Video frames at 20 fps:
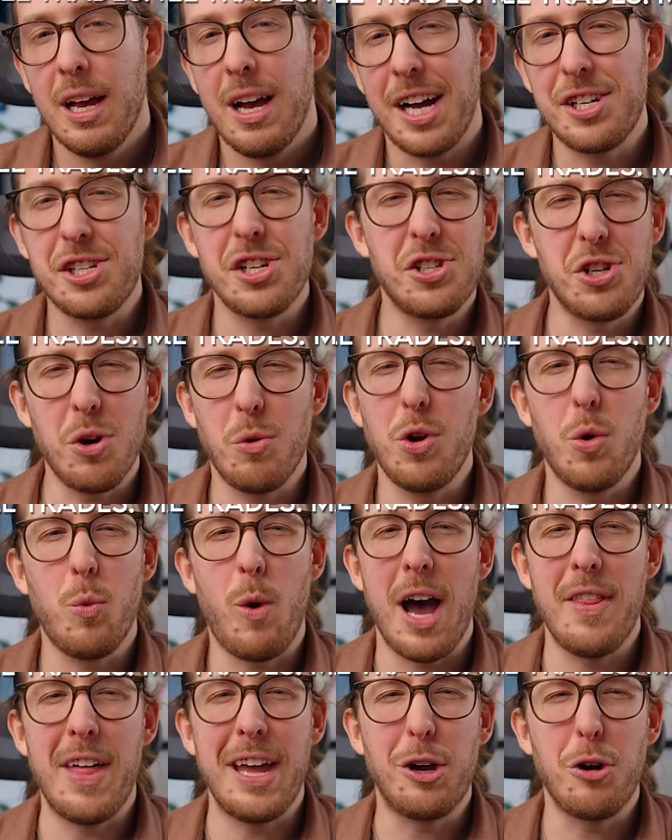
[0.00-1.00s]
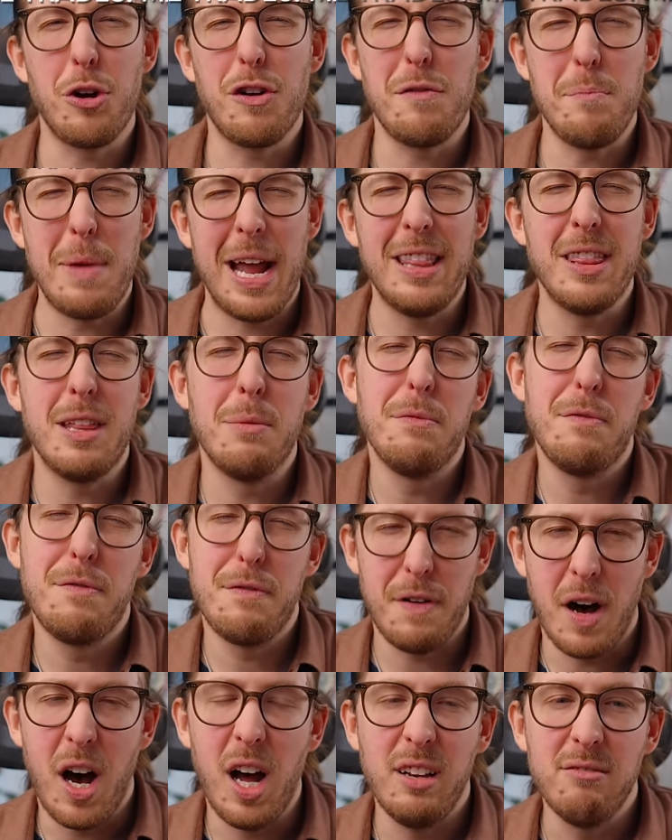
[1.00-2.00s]
I just don't know why they could have made them
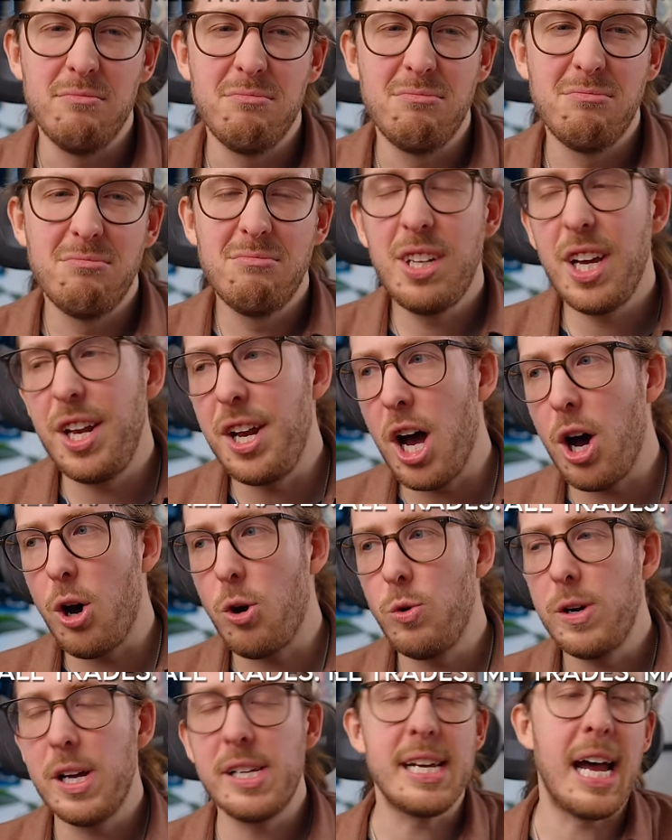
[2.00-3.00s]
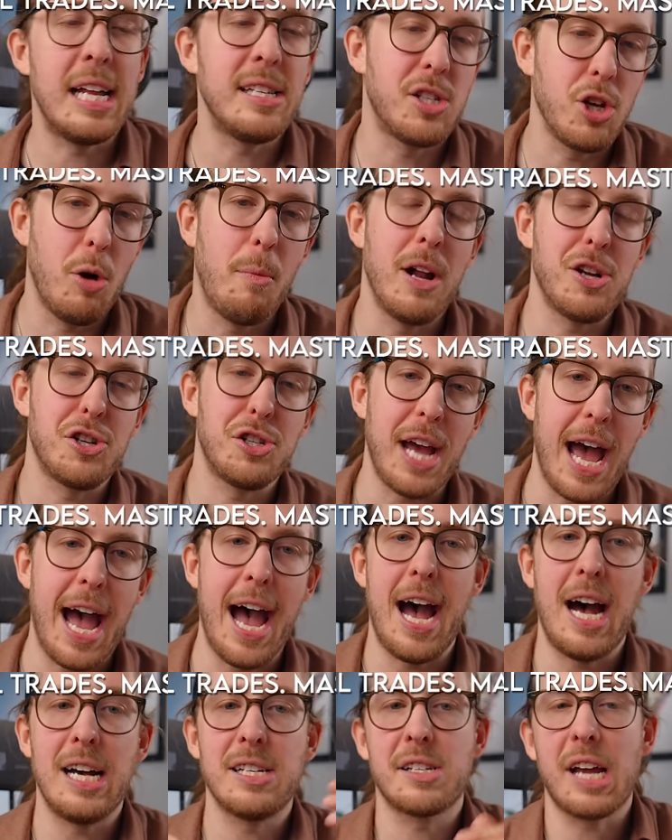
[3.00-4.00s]
fun. You know, is that so much to
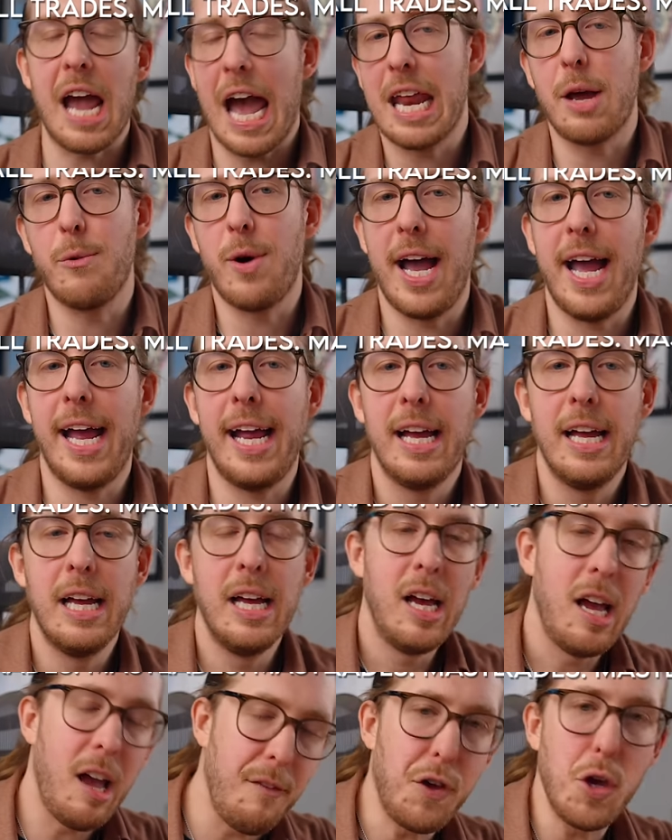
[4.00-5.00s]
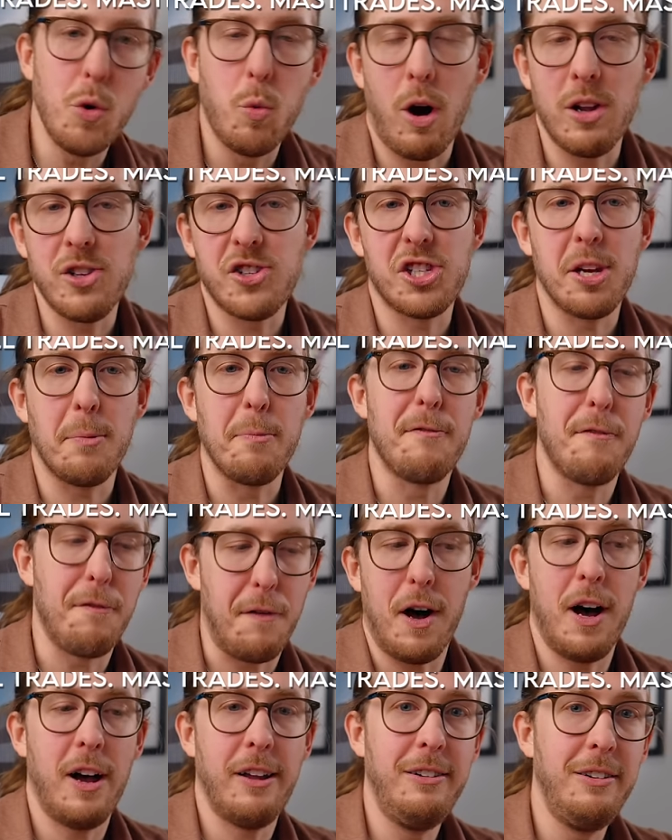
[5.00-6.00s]
ask? Anyway, if you want some
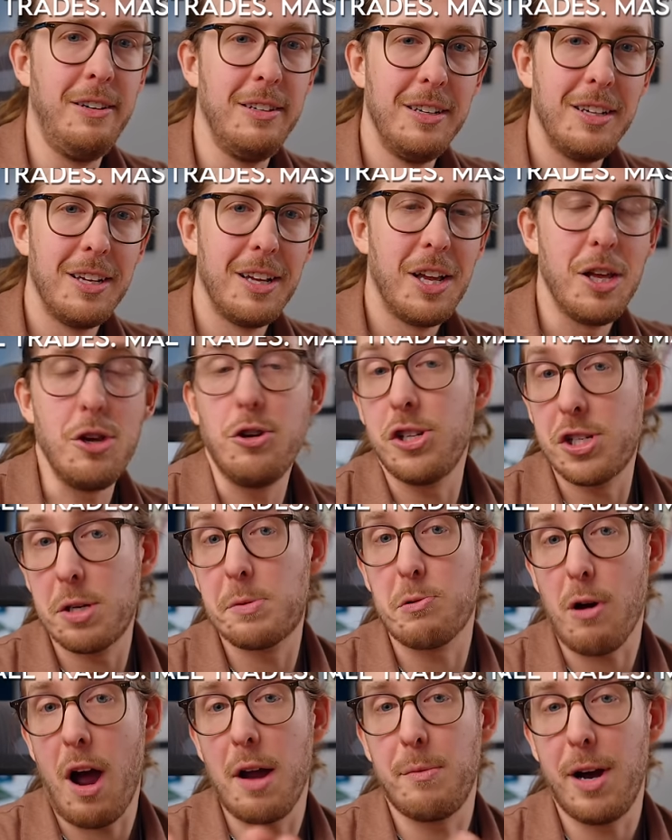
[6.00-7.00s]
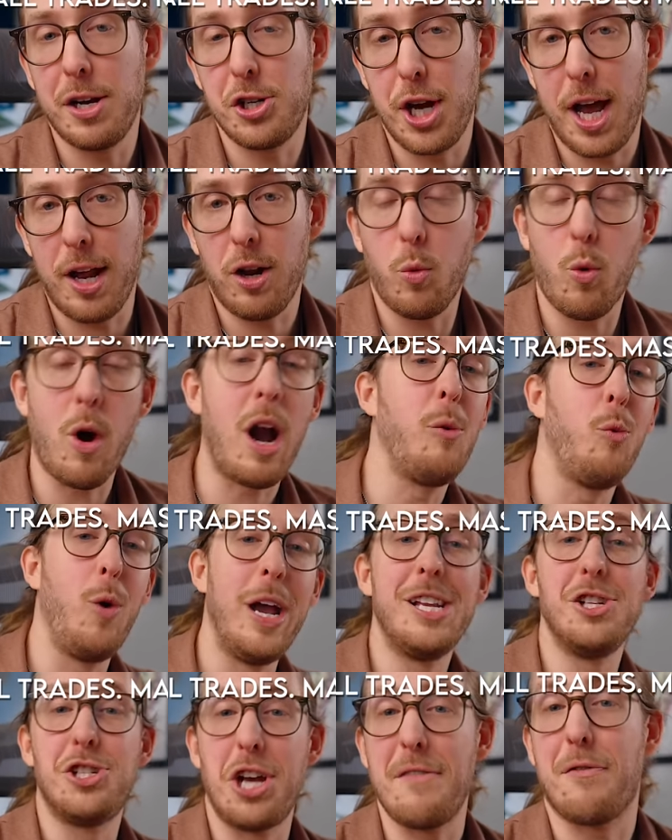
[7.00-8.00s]
fun, you can subscribe to my channel where I
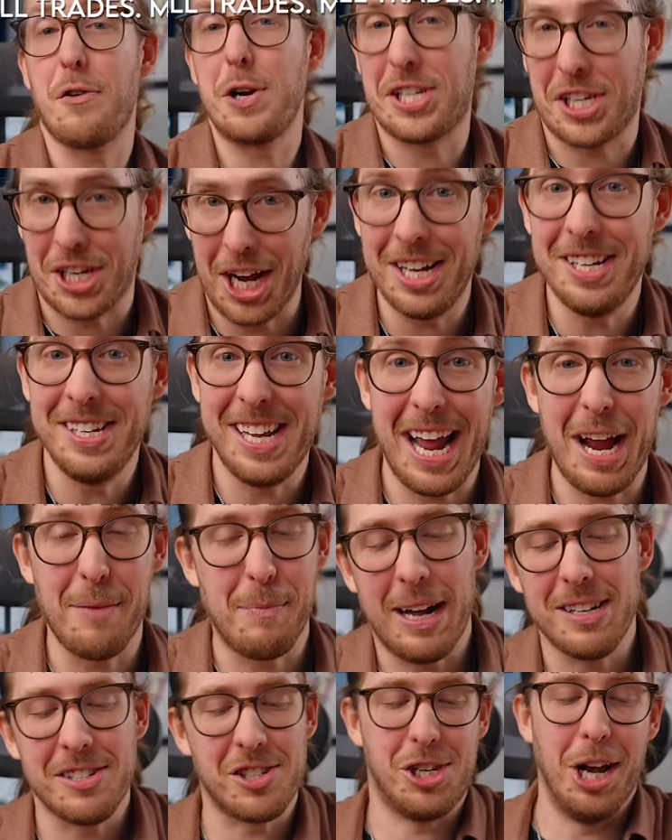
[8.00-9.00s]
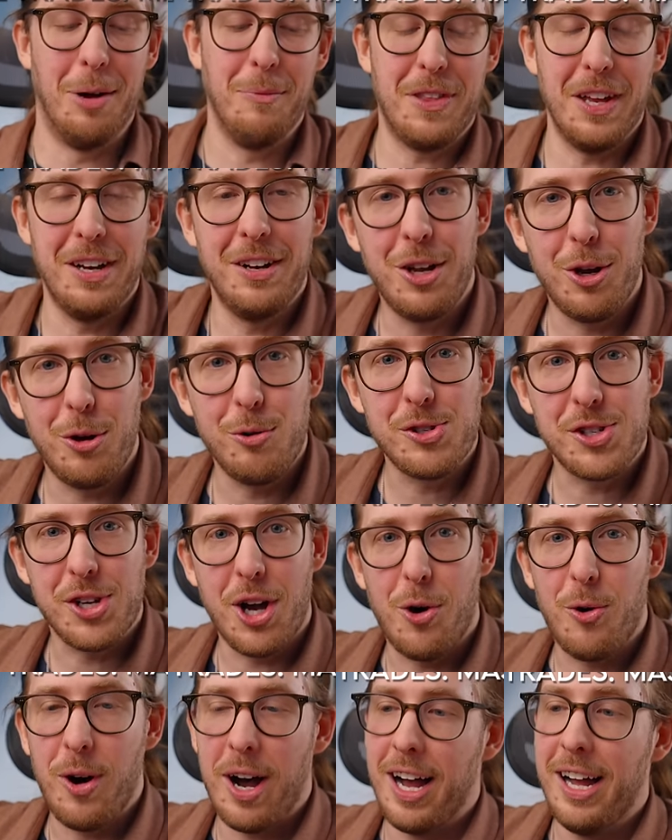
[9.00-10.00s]
whinge every Sunday about something new.
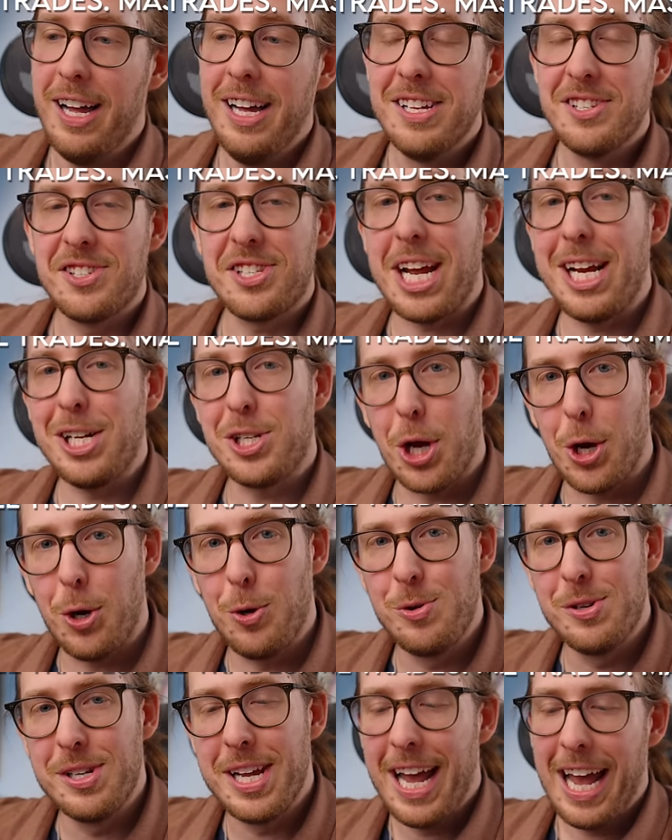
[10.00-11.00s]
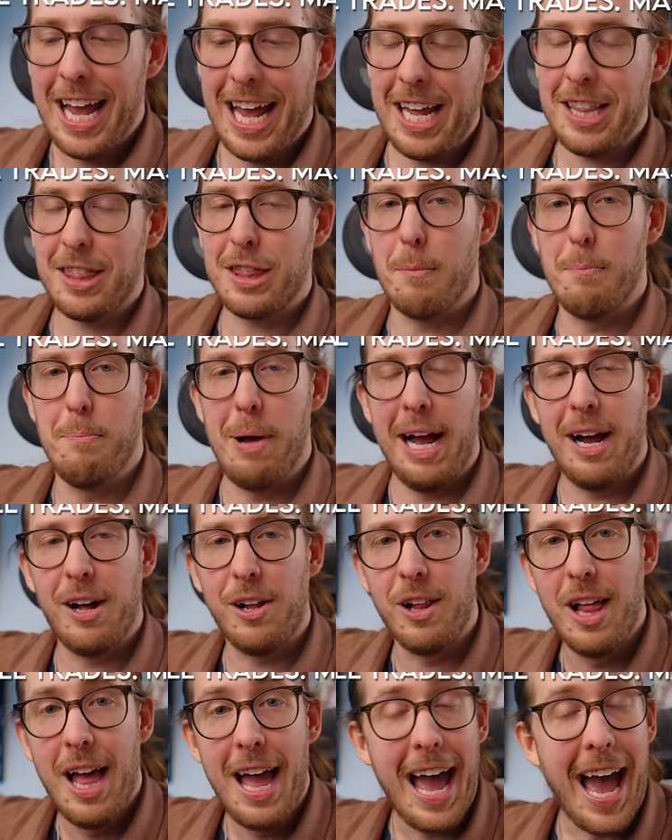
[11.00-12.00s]
So stay tuned, hit the
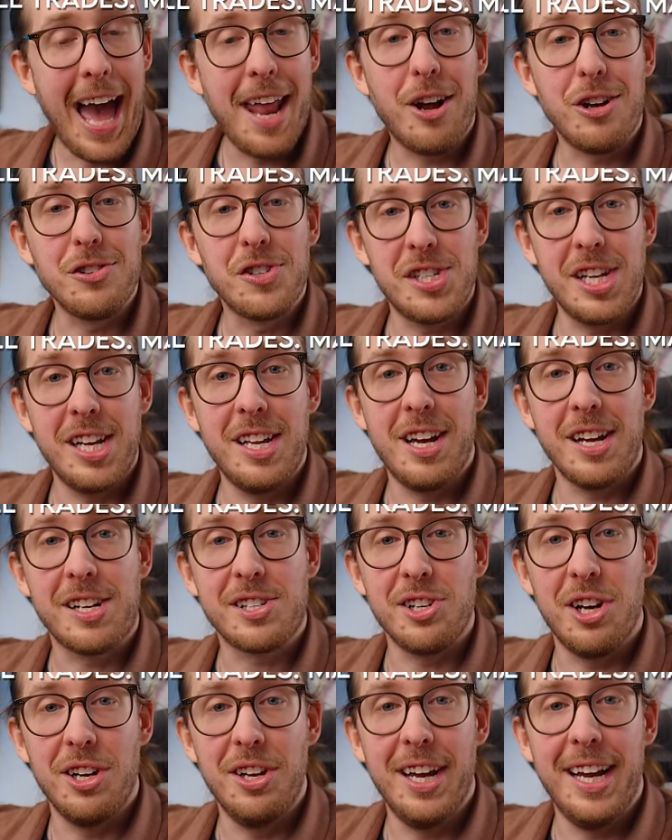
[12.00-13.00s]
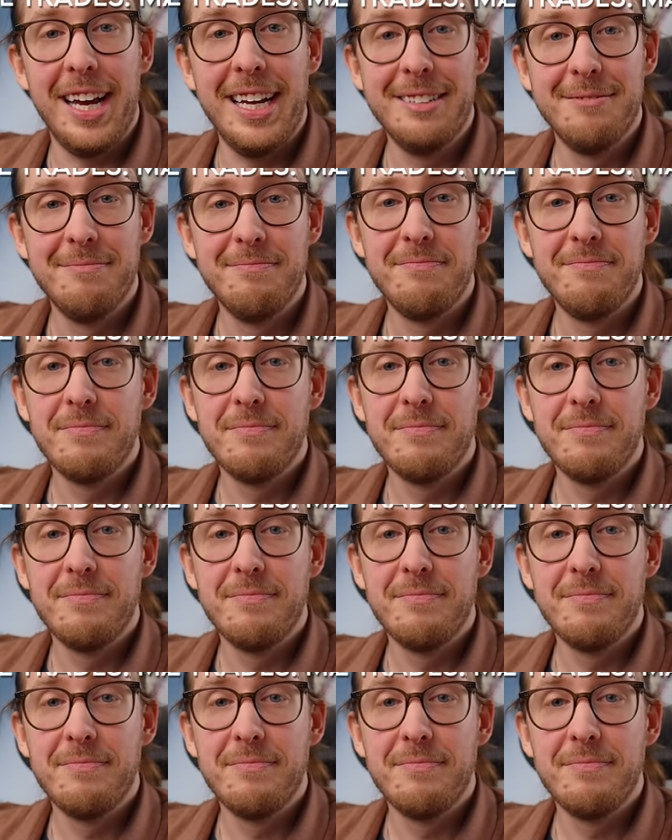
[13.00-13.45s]
bell, and I'll see you next Sunday.